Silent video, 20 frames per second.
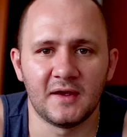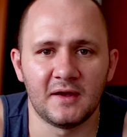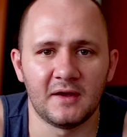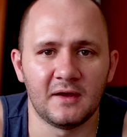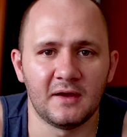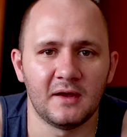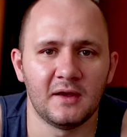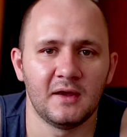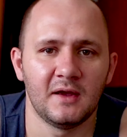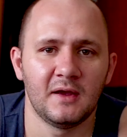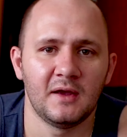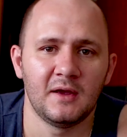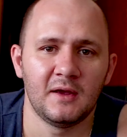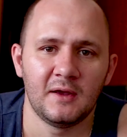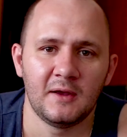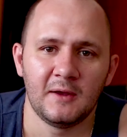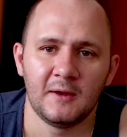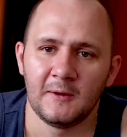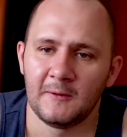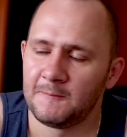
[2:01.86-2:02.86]
uh,
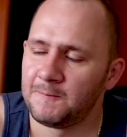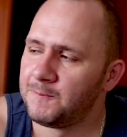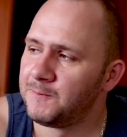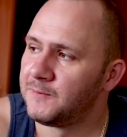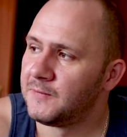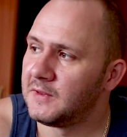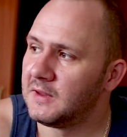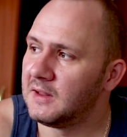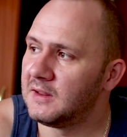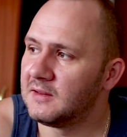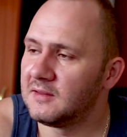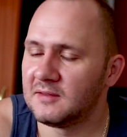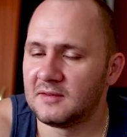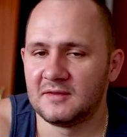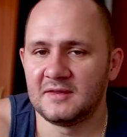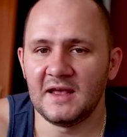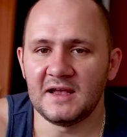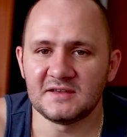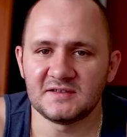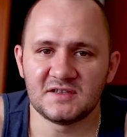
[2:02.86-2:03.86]

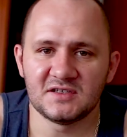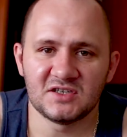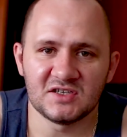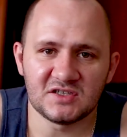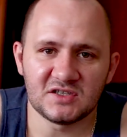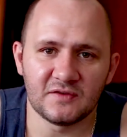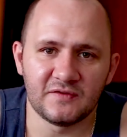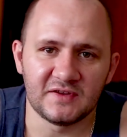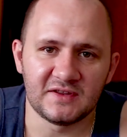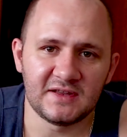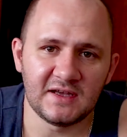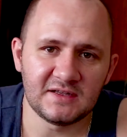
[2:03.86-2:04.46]
that's the gist of it.